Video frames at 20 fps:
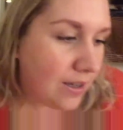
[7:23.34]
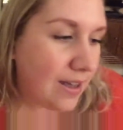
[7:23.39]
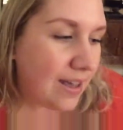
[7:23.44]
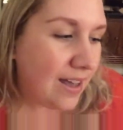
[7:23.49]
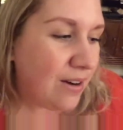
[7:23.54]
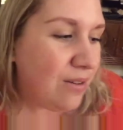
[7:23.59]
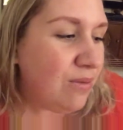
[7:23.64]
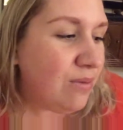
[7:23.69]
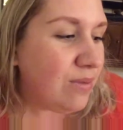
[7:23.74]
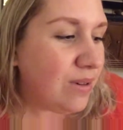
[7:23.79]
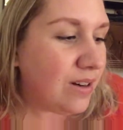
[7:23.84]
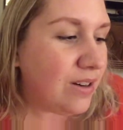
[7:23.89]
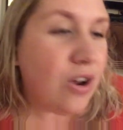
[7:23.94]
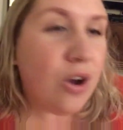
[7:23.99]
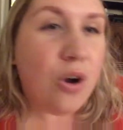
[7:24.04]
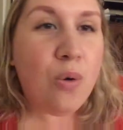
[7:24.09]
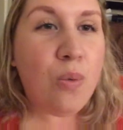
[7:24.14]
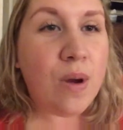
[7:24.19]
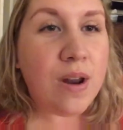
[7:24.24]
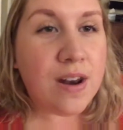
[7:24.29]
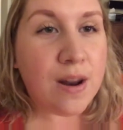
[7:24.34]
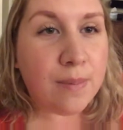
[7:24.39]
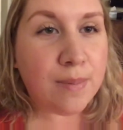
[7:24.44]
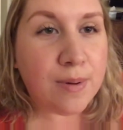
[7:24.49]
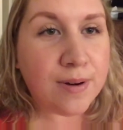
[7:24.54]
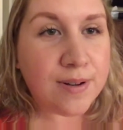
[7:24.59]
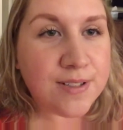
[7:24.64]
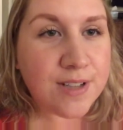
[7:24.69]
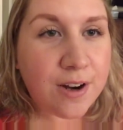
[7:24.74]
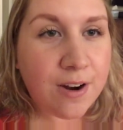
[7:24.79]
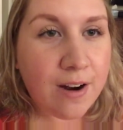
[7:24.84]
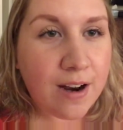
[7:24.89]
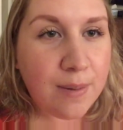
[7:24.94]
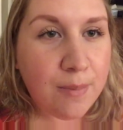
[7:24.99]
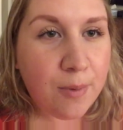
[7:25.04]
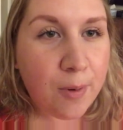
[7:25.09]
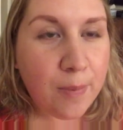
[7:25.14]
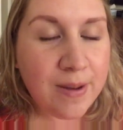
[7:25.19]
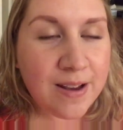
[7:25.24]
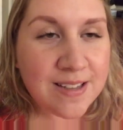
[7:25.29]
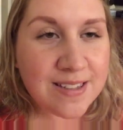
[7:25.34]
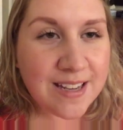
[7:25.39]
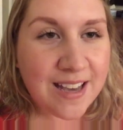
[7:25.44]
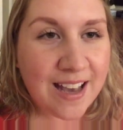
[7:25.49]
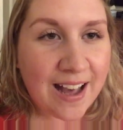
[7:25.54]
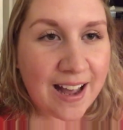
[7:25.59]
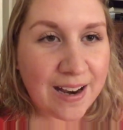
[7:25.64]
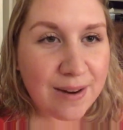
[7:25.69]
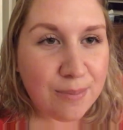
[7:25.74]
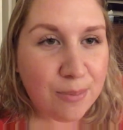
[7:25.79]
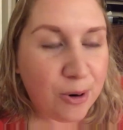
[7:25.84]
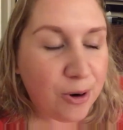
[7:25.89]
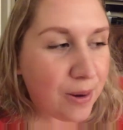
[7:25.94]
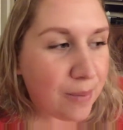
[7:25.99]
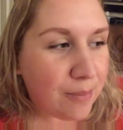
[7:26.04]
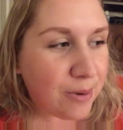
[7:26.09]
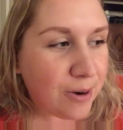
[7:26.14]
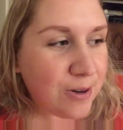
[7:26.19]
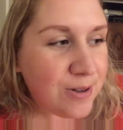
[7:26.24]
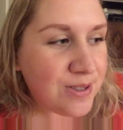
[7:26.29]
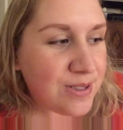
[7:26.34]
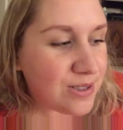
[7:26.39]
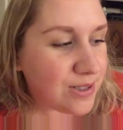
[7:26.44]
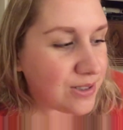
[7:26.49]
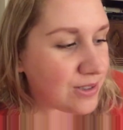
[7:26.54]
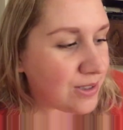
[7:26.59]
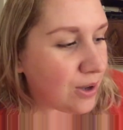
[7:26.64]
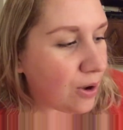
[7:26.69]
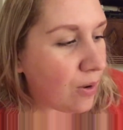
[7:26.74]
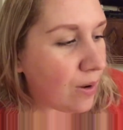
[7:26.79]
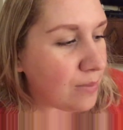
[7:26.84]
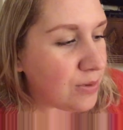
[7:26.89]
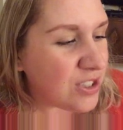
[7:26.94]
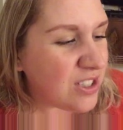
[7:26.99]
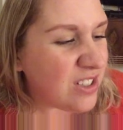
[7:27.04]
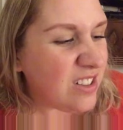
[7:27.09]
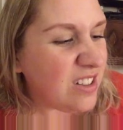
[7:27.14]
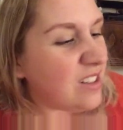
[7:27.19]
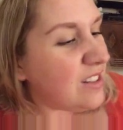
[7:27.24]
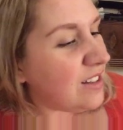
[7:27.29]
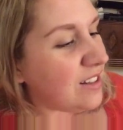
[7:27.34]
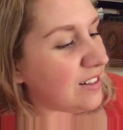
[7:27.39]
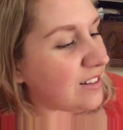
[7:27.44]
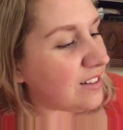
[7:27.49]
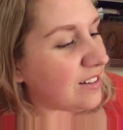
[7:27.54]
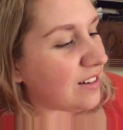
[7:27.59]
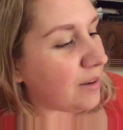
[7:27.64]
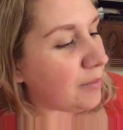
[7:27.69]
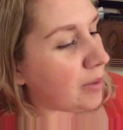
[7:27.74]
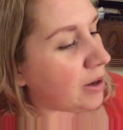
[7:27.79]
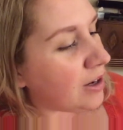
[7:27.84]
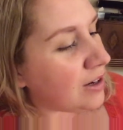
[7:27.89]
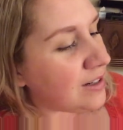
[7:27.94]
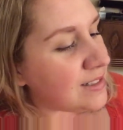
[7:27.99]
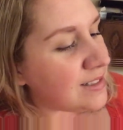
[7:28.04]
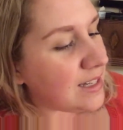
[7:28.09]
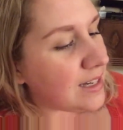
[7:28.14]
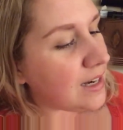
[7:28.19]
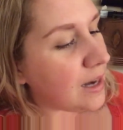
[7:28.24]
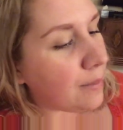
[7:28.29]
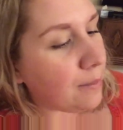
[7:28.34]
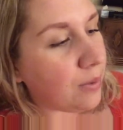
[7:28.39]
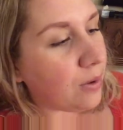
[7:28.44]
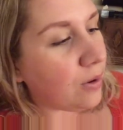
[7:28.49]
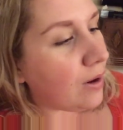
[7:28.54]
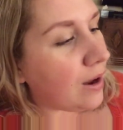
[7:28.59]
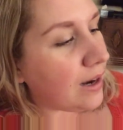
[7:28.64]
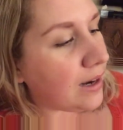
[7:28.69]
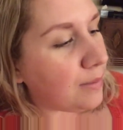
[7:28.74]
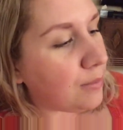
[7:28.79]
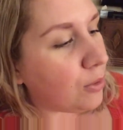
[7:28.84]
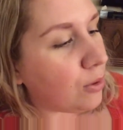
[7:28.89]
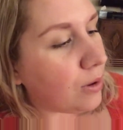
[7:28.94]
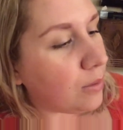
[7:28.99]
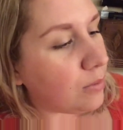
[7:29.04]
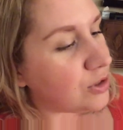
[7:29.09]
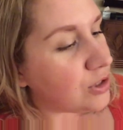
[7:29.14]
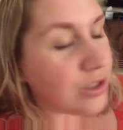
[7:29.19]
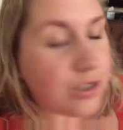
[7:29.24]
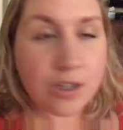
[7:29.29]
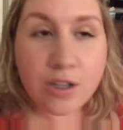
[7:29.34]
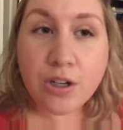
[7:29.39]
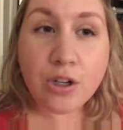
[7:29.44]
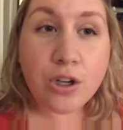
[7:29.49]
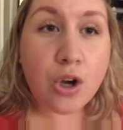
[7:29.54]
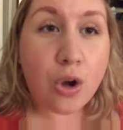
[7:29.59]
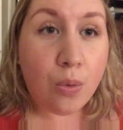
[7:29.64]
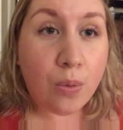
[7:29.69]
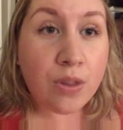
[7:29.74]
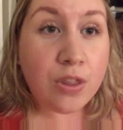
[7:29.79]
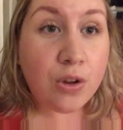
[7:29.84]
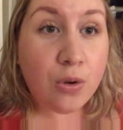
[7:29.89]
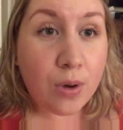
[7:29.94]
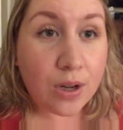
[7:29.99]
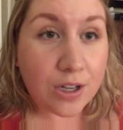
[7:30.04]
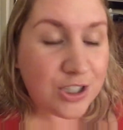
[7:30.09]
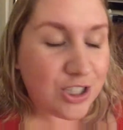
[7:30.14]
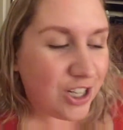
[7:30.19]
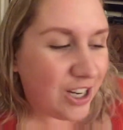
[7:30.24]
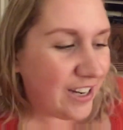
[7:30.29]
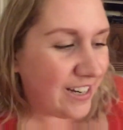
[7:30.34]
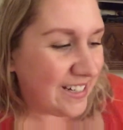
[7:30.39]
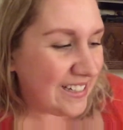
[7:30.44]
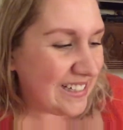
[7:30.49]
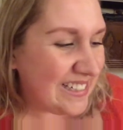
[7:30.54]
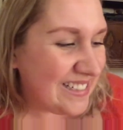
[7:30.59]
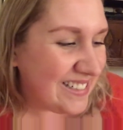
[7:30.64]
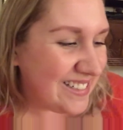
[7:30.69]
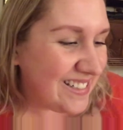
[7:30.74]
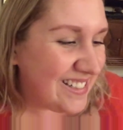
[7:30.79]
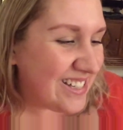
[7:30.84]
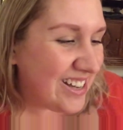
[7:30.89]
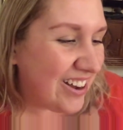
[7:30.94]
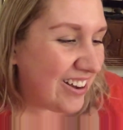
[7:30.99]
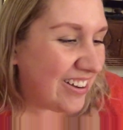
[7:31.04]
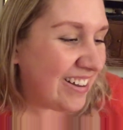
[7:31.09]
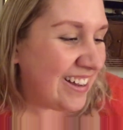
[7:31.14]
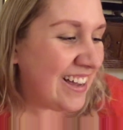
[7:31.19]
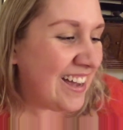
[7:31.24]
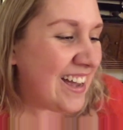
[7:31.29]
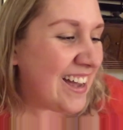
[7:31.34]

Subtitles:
I don't know what numbers are anymore because I added more numbers. So I'm not gonna say number anymore. I'm just gonna go with the question. So